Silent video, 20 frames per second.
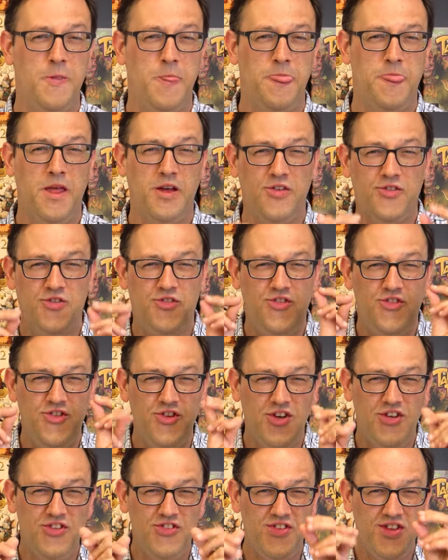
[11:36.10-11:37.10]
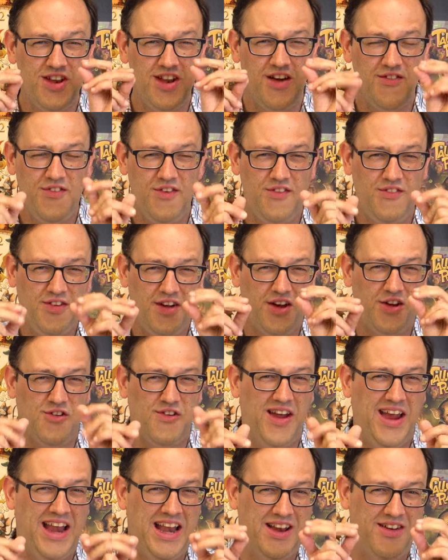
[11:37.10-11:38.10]
there's just enough of a
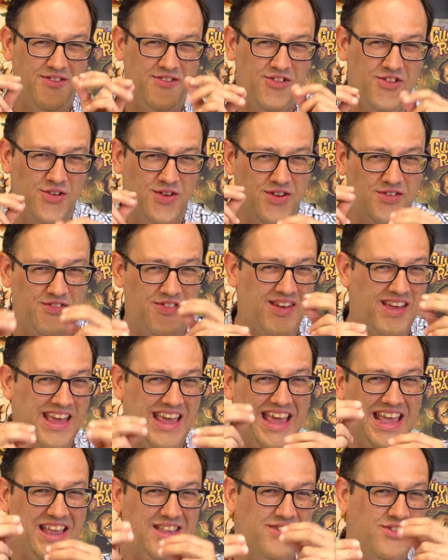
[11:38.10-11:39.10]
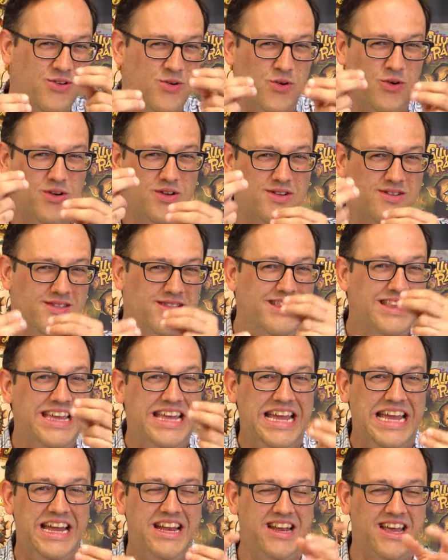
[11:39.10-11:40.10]
grain of sort of hint or
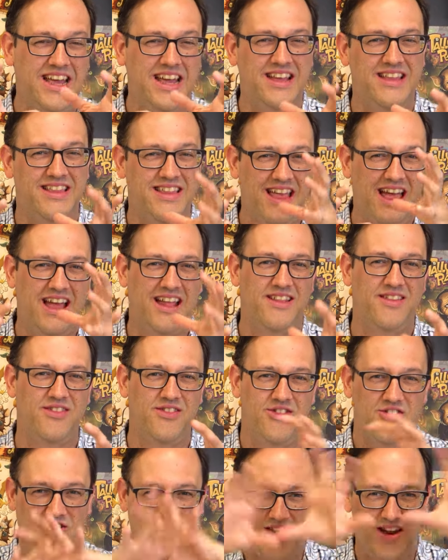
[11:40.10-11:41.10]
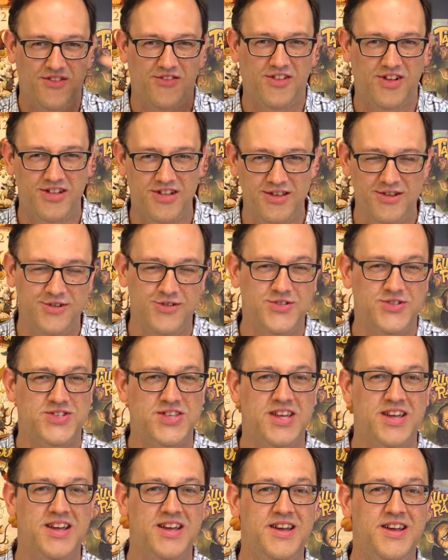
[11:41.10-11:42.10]
lead in that set of clues
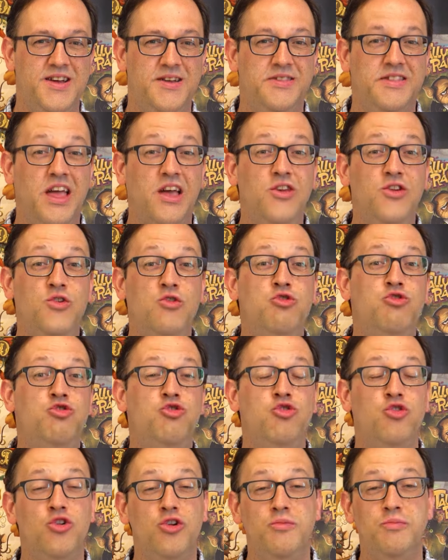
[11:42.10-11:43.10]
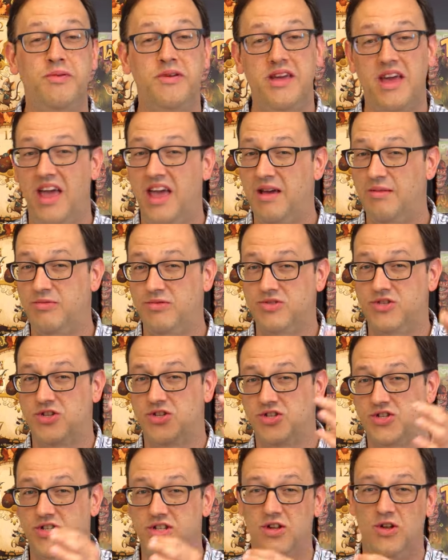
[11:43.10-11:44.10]
that you should be able to
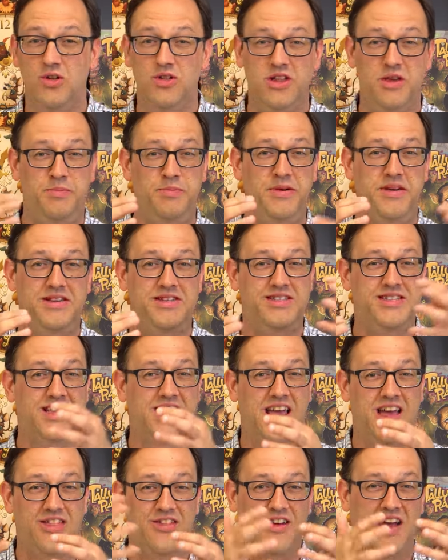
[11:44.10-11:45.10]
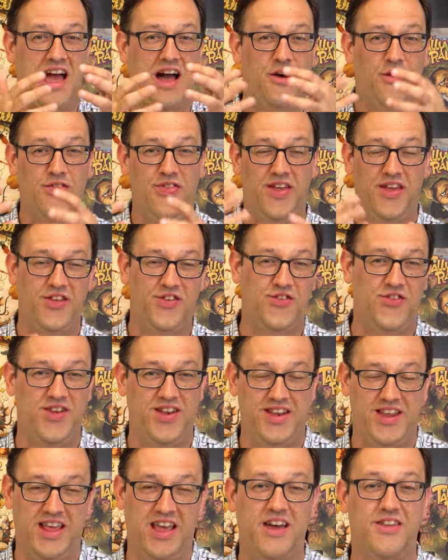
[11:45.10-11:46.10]
slowly piece together how things
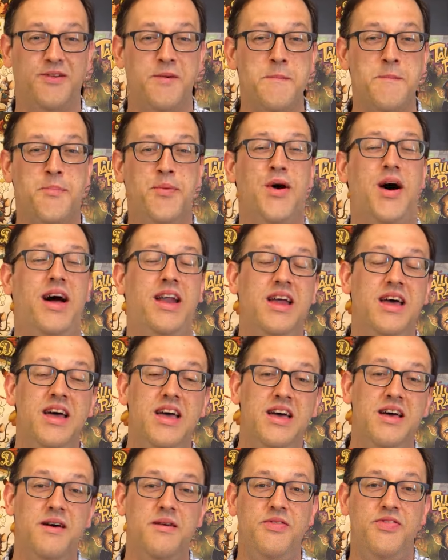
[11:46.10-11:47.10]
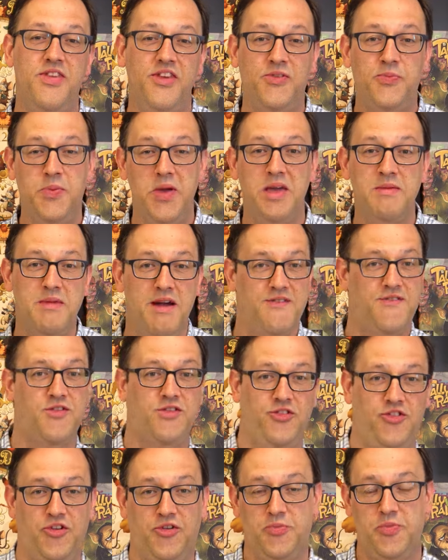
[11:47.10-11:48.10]
fit together. But this being my
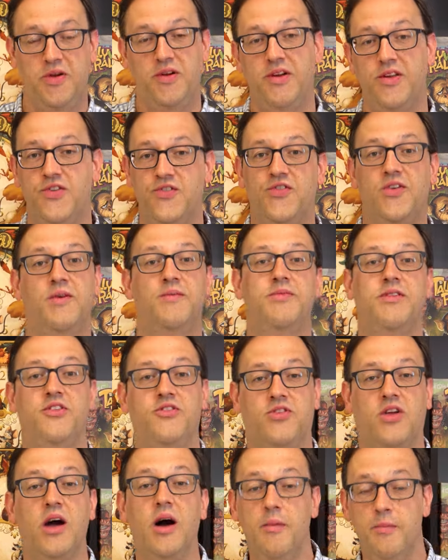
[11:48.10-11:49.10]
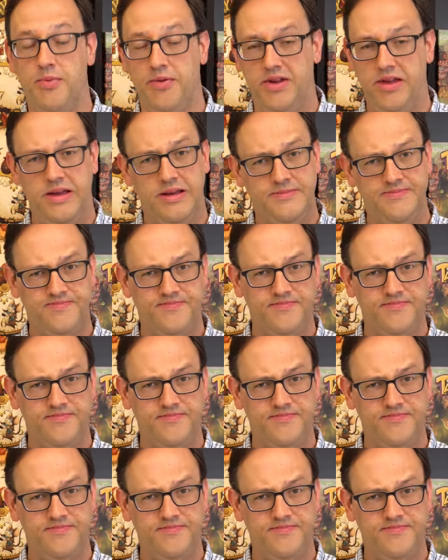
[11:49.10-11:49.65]
first experience from this company,